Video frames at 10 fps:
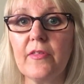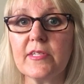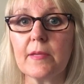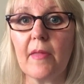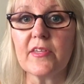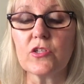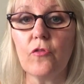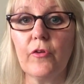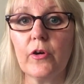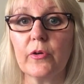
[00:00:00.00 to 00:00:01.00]
There's some other
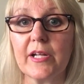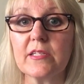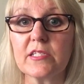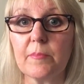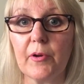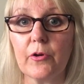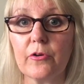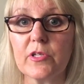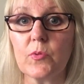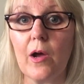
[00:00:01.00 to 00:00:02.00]
software called
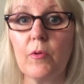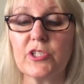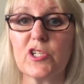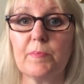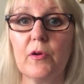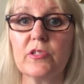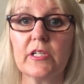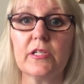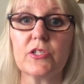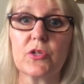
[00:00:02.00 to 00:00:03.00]
InstaBuilder as well, which is built
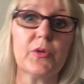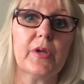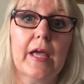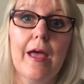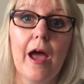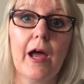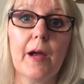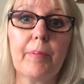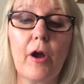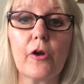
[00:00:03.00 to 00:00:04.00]
into
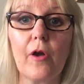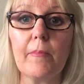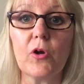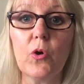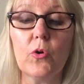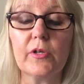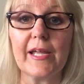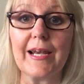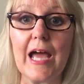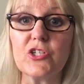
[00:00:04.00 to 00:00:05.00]
a program called
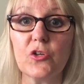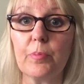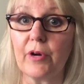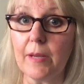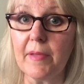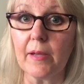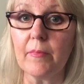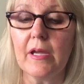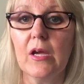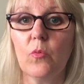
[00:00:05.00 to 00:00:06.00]
Kalatu
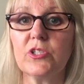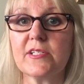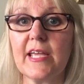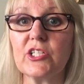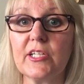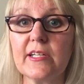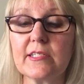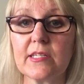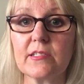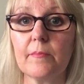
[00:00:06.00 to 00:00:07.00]
Premium, which is actually a
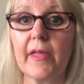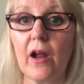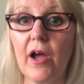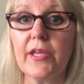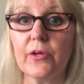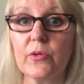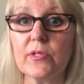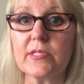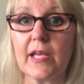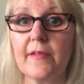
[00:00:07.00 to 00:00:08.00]
system that I
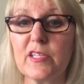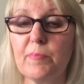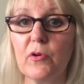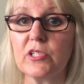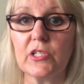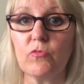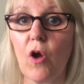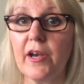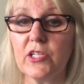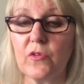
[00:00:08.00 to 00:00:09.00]
use, and that's built in
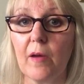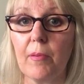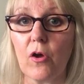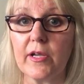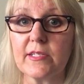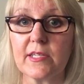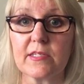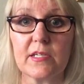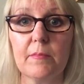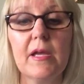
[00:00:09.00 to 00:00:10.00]
right into our blogging
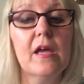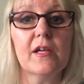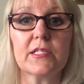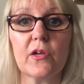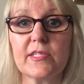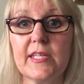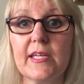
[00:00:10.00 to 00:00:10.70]
system, so it's